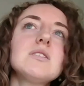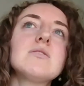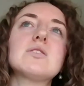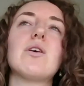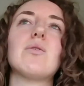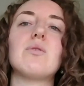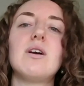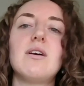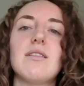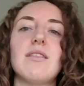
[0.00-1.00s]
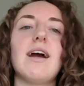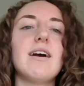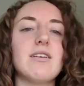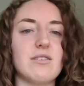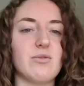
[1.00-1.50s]
So
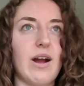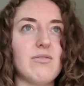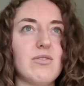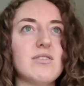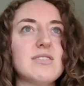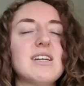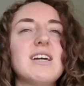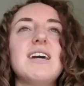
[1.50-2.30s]
that unraveled.